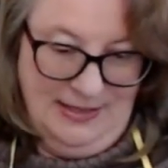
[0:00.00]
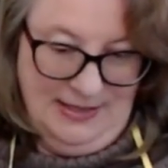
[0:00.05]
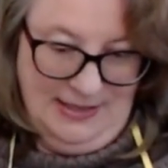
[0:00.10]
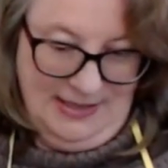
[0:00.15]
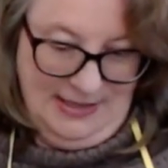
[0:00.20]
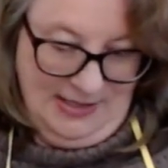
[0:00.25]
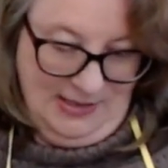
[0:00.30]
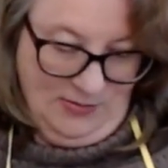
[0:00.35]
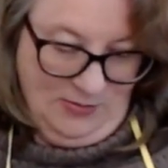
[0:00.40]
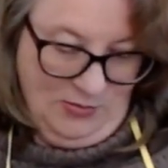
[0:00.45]

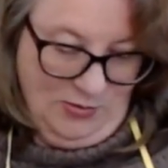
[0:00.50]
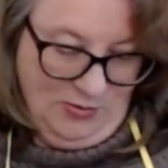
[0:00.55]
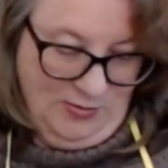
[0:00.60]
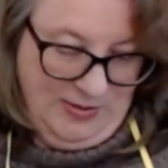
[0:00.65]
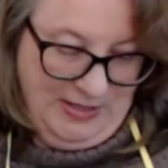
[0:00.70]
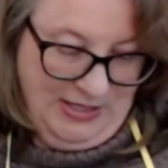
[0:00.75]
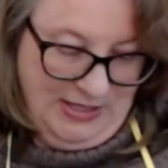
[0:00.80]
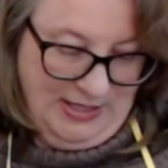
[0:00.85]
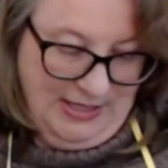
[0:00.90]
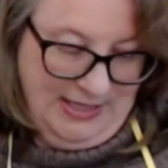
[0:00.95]
it will
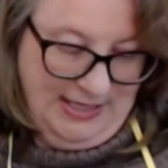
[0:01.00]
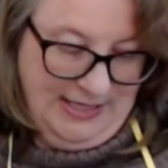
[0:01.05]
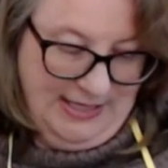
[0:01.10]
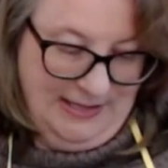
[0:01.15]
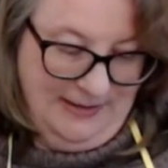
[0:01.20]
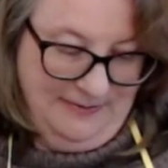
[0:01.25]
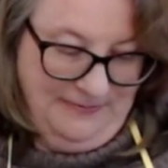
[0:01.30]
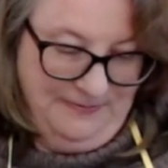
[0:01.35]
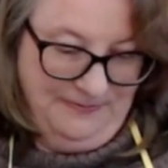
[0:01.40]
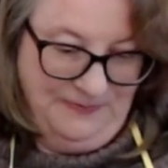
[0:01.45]
be
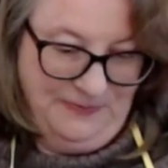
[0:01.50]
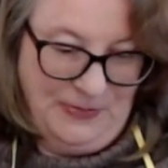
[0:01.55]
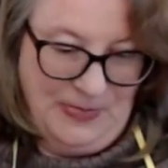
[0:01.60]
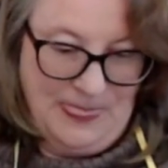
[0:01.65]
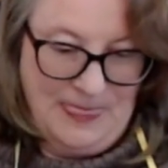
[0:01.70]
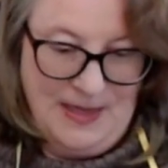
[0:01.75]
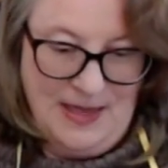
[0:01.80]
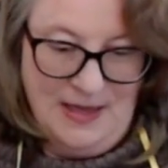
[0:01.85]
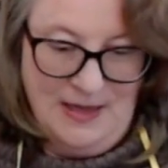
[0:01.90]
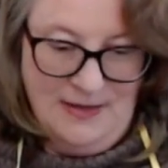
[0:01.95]
okay.
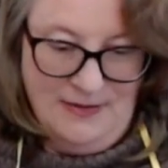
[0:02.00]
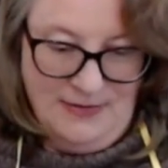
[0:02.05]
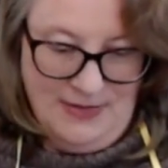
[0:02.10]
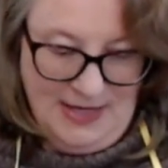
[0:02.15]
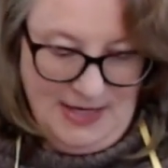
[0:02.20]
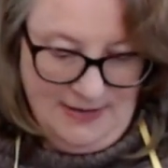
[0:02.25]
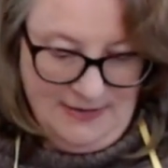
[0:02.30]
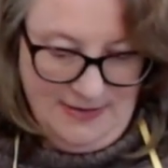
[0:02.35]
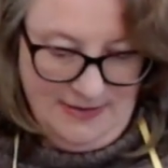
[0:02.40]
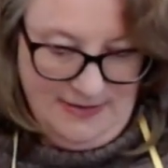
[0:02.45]

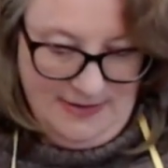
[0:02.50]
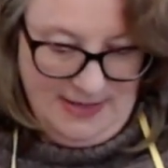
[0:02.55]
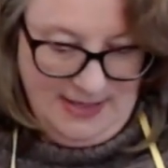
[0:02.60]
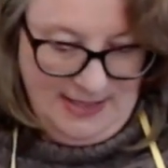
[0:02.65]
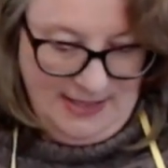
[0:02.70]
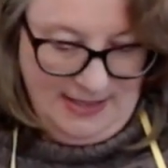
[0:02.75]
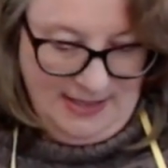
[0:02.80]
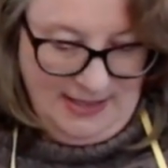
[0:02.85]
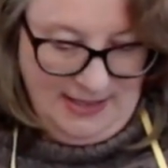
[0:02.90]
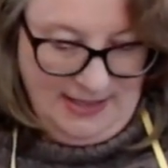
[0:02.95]
The other
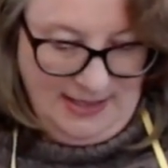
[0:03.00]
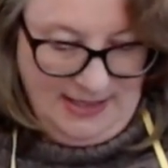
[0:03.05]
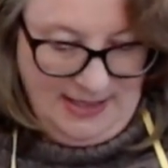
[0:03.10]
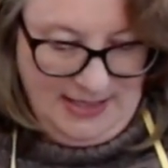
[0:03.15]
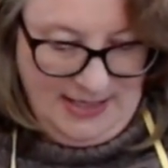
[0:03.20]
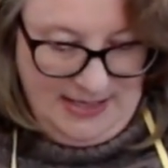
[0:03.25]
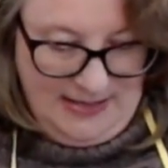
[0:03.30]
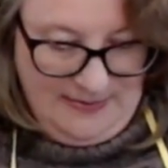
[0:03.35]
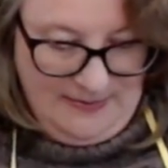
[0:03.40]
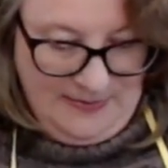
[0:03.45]
thing
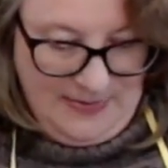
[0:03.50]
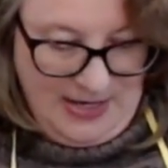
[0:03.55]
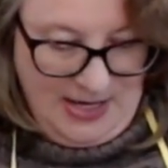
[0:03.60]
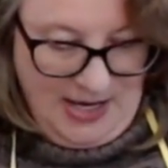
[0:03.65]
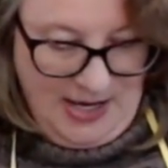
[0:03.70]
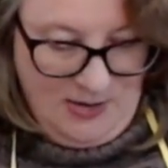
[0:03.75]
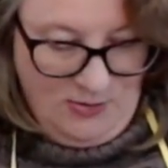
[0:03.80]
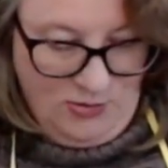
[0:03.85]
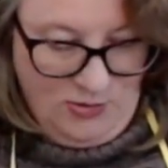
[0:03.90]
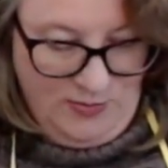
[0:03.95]

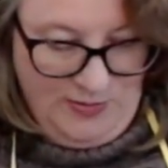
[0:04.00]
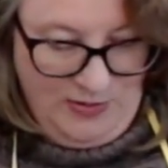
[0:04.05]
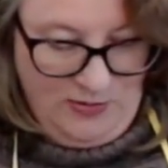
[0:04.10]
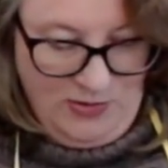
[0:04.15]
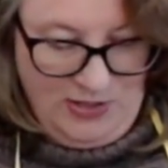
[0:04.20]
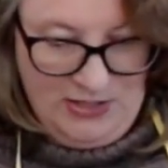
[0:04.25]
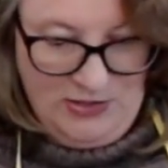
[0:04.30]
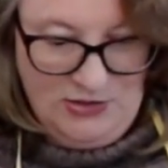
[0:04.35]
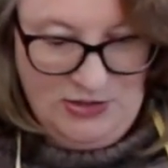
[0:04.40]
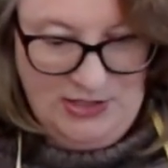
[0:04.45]
I will be
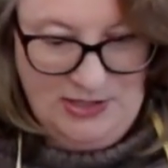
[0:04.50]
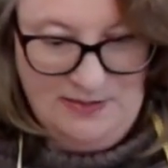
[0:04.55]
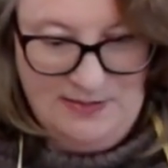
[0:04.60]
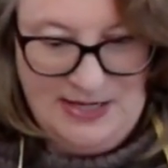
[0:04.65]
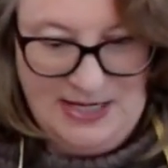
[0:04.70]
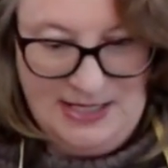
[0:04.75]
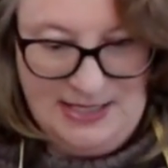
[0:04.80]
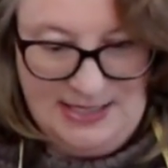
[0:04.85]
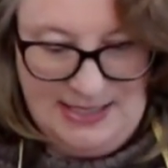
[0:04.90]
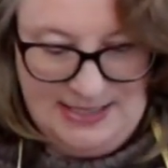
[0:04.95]
wondering
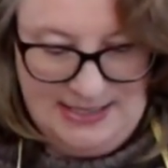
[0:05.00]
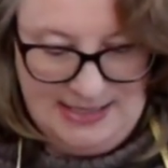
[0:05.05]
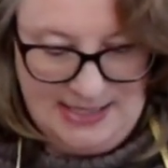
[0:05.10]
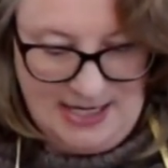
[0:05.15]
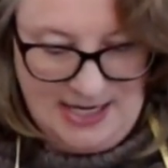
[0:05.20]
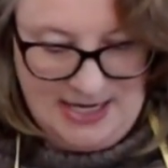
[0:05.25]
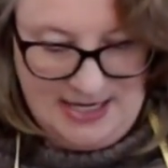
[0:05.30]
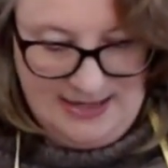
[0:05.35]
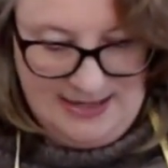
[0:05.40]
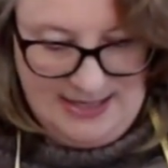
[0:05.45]
about is,
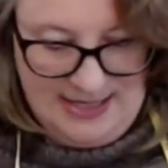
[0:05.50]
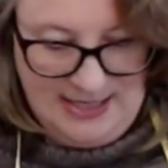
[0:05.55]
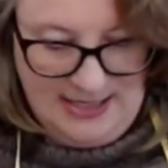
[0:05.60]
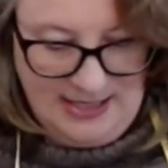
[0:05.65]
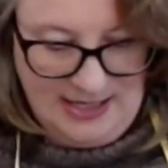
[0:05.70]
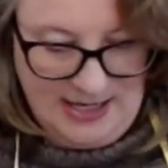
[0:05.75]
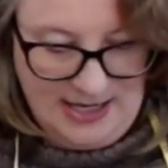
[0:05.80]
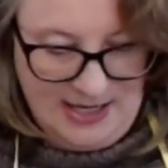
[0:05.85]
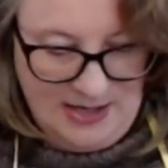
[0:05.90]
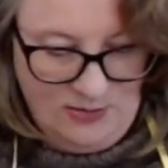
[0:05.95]
I think
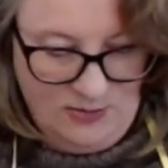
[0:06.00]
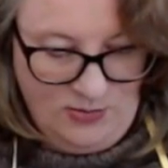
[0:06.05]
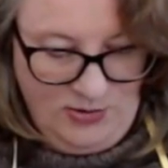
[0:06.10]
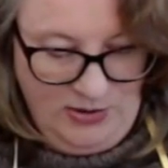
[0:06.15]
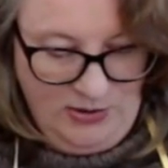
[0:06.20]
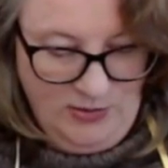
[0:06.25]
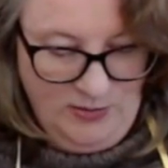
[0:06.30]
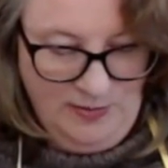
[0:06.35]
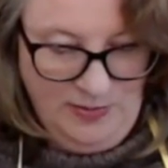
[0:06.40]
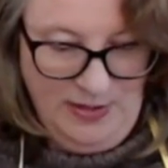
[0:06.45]
I
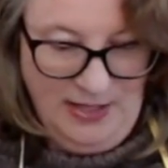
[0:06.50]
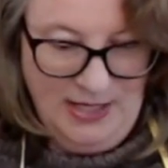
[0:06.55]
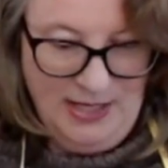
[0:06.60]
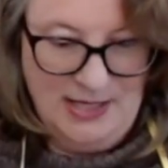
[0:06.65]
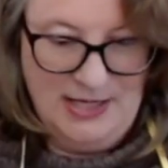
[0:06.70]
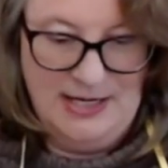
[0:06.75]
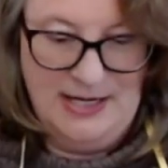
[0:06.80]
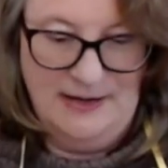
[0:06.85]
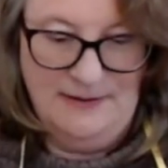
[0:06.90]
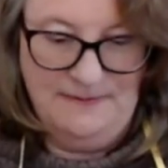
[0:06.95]
will
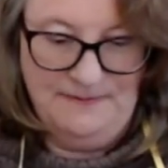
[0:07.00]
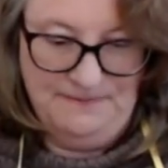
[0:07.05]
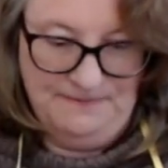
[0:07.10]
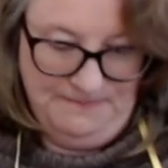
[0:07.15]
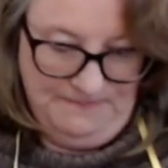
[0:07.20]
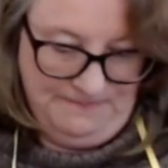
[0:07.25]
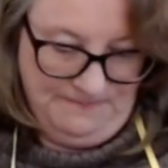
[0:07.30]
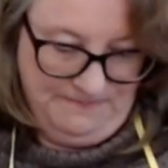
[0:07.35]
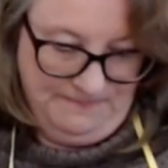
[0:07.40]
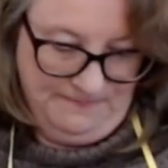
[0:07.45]
ply
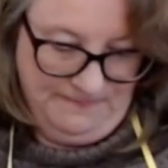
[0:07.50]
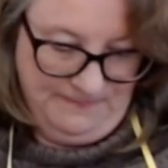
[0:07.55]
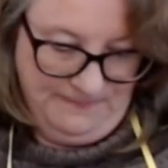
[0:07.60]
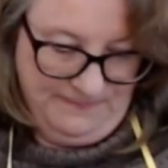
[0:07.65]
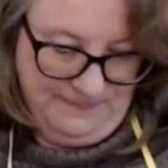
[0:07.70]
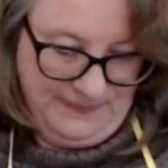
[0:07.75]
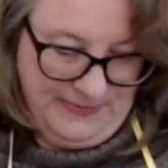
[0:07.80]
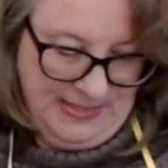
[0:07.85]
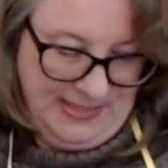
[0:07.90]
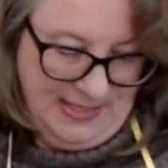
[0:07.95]

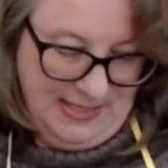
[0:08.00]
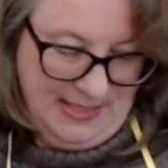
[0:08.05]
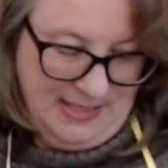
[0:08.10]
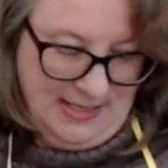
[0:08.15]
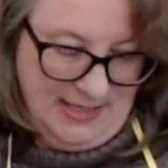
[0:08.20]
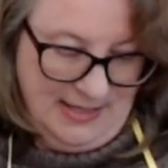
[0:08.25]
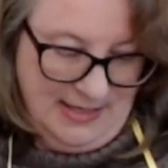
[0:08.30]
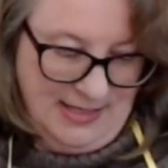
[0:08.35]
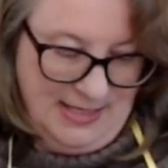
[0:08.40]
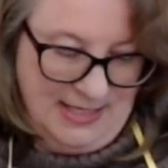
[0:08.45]

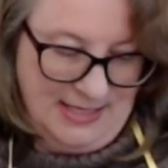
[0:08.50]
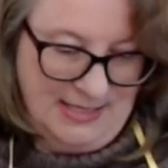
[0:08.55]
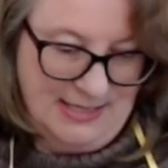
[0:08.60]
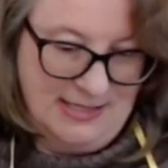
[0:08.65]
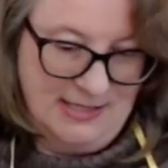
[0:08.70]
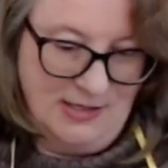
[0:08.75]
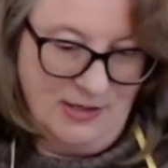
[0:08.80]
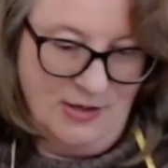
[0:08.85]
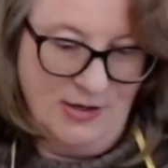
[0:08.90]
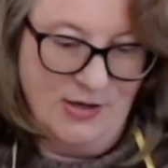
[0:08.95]

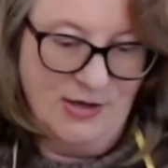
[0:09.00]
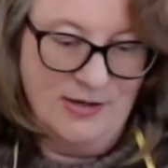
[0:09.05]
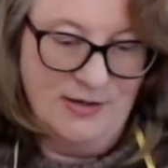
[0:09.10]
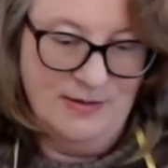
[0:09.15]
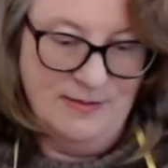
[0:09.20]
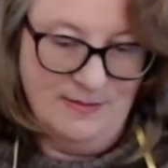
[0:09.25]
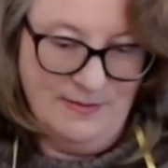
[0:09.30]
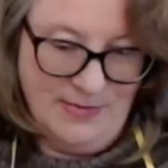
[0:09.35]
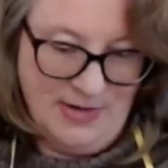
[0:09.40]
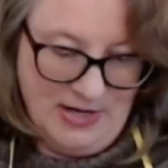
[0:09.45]
this
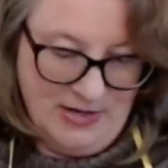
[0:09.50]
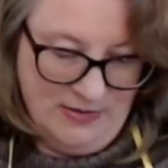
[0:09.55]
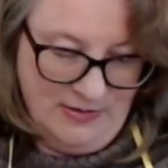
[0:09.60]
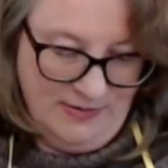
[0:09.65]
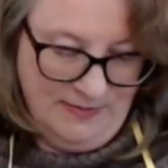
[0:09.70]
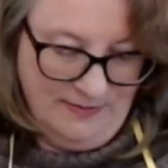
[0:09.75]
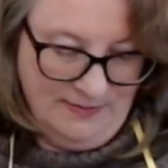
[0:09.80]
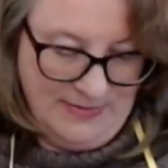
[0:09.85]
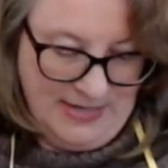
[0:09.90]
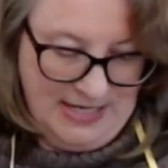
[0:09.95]
on my
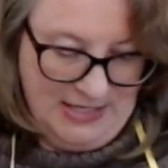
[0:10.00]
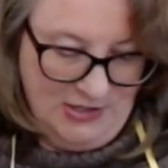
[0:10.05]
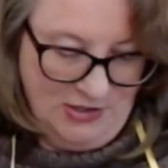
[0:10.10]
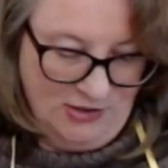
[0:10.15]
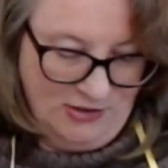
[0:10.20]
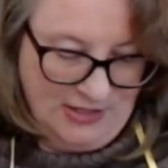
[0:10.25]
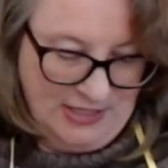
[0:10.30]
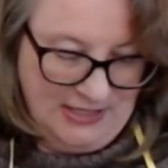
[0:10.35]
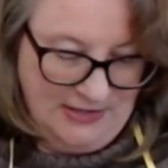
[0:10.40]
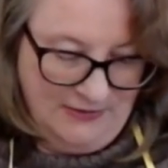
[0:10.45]
major
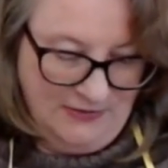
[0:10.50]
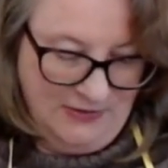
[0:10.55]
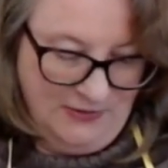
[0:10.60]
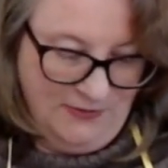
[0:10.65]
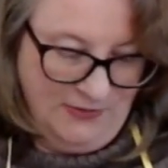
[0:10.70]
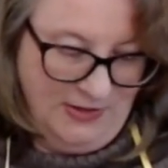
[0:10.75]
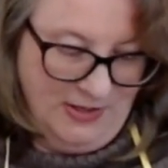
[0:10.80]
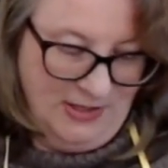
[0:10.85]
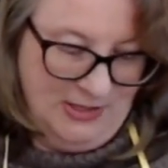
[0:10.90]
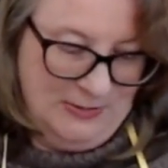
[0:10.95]
craft.
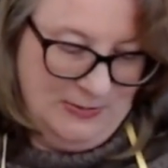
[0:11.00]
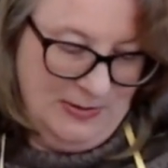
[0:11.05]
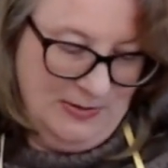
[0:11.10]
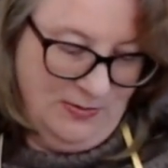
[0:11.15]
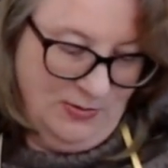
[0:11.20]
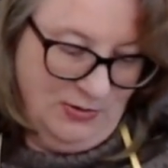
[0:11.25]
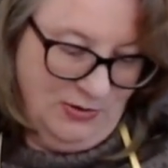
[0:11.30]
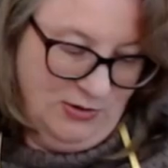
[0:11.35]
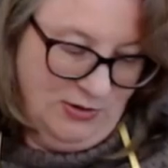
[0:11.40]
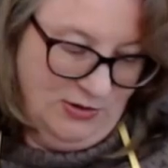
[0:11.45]
For those
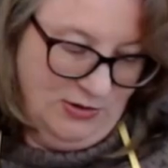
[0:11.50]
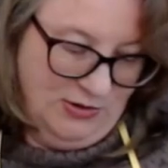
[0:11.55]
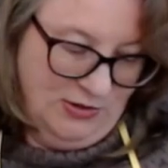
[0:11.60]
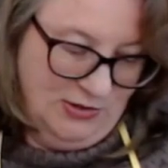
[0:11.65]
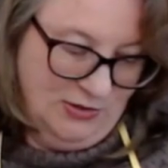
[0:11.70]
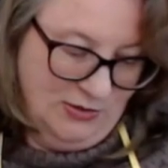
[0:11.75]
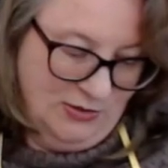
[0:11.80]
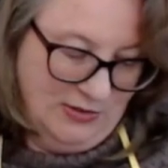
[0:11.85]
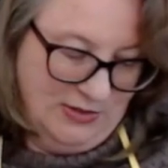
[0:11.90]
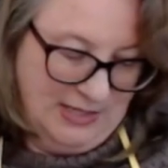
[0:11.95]
people who
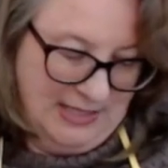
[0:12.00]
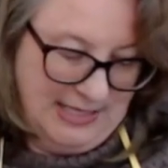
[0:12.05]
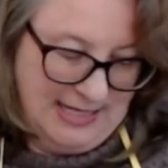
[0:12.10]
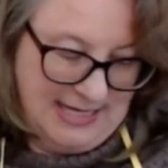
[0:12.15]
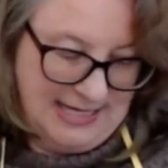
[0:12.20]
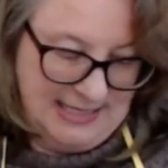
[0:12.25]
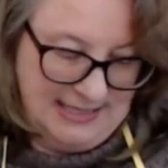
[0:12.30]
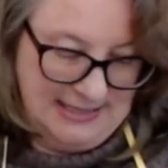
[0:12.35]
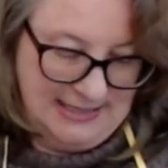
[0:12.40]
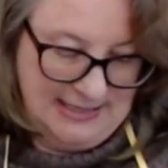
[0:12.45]
saw the
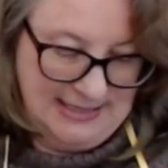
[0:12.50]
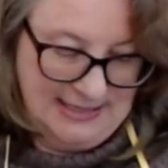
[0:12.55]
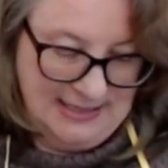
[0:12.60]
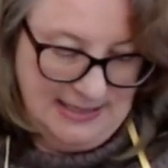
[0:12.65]
last